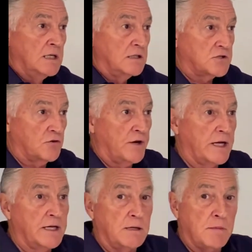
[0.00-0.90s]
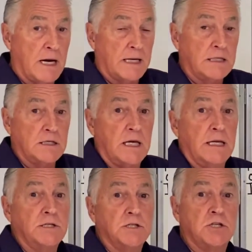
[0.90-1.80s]
the surrounding market
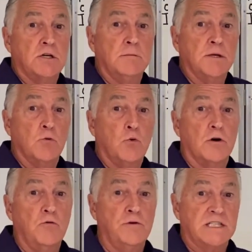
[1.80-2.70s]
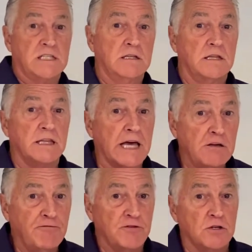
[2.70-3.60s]
and determine what risk they
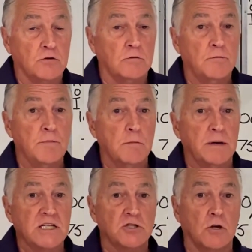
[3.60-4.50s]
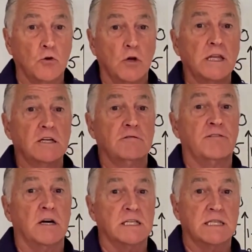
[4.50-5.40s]
feel based on all the
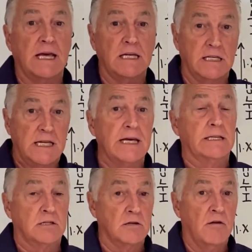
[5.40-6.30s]
advice they can get,